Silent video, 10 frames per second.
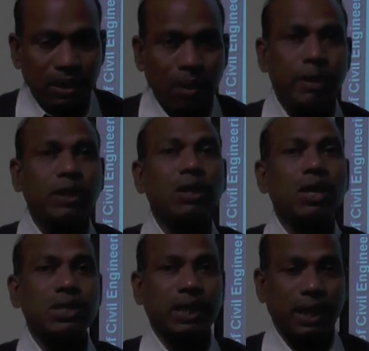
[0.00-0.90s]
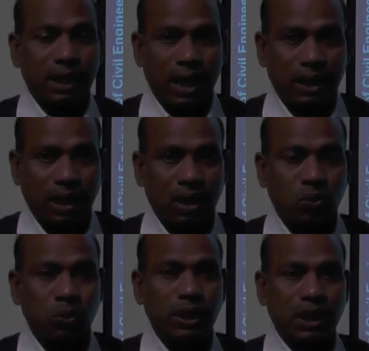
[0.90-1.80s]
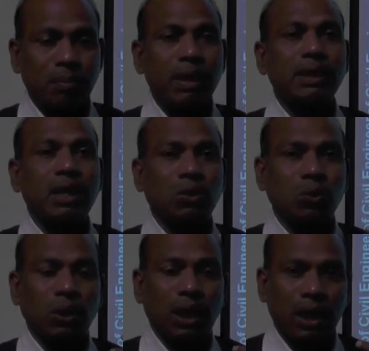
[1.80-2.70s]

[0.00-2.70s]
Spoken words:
the meteorological data to determine that to